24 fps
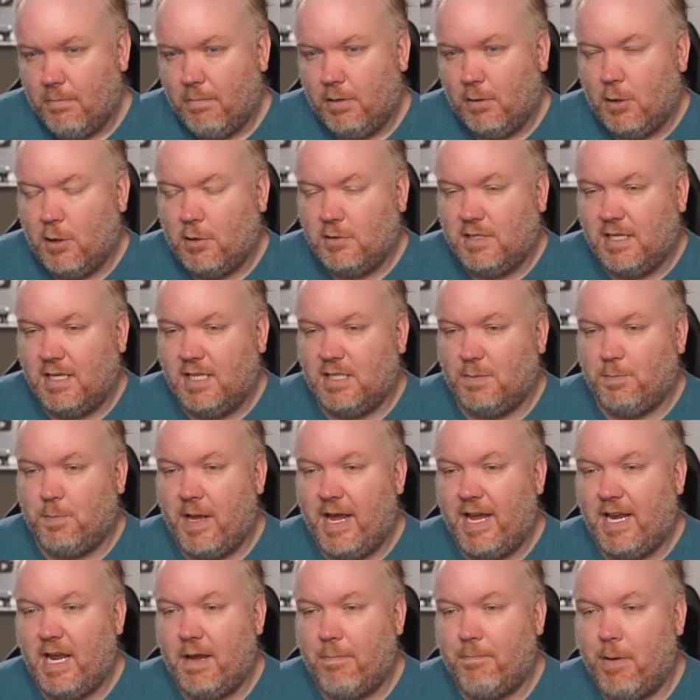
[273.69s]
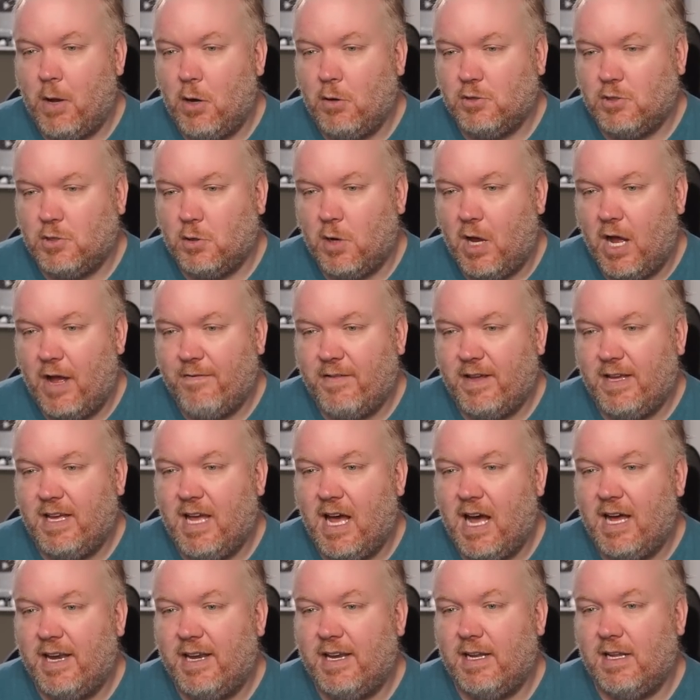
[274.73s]
Pelosi displayed a poster of a
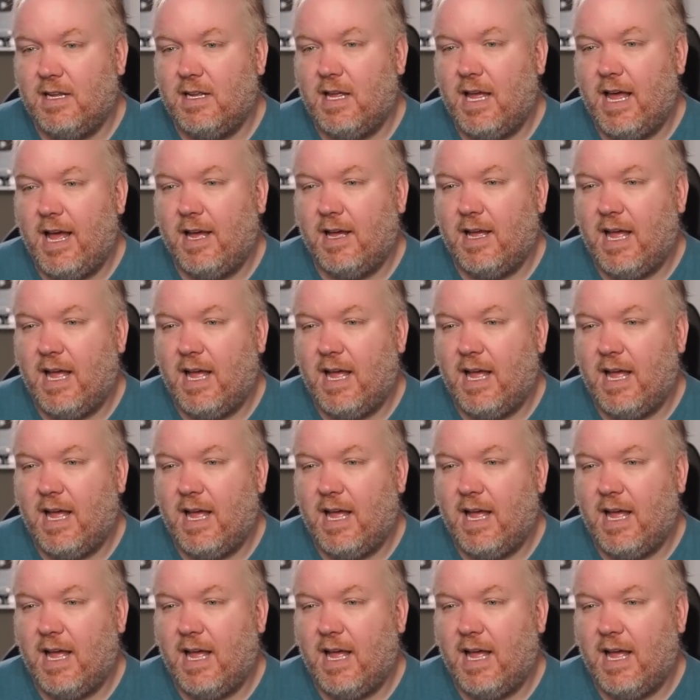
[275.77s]
gun